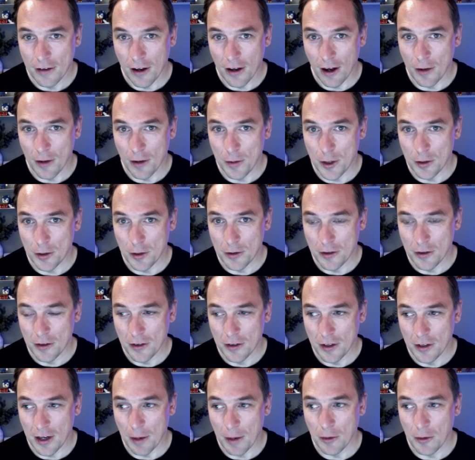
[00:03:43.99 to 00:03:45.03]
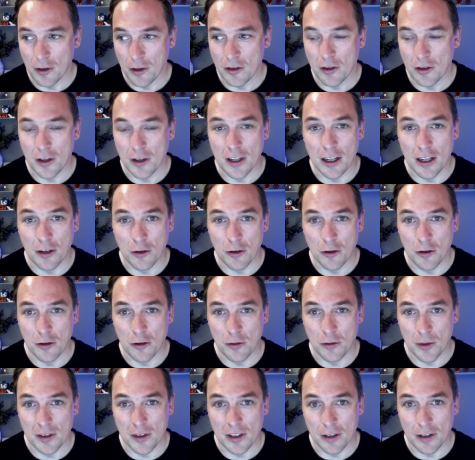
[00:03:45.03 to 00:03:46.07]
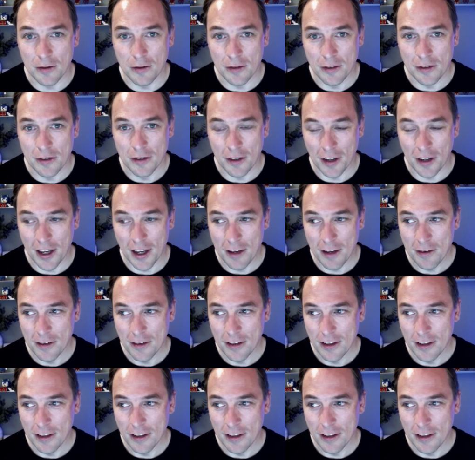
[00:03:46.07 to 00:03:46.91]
on mute, and I'm just going to introduce myself. Okay.